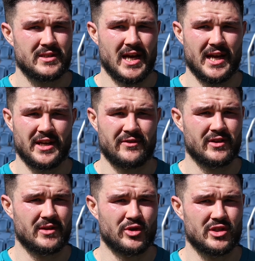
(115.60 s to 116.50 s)
Yeah,
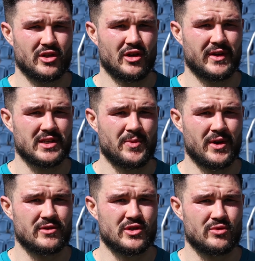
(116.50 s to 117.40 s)
definitely. Brings a lot of
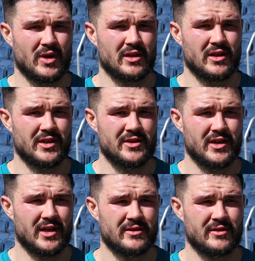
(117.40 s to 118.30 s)
experience as well
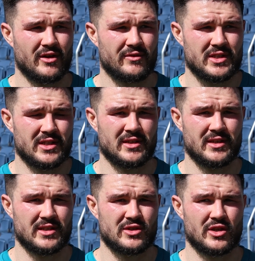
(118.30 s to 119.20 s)
and obviously
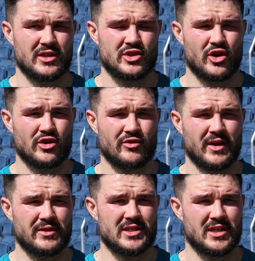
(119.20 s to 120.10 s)
his talk
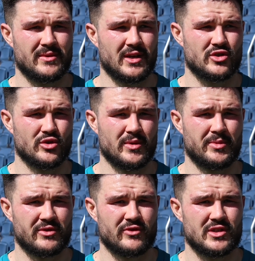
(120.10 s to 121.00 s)
around the team, and that's all
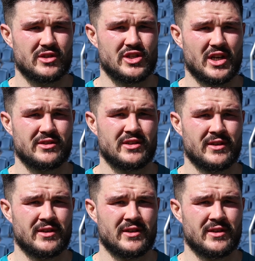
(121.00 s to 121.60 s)
been big for us in the sheds.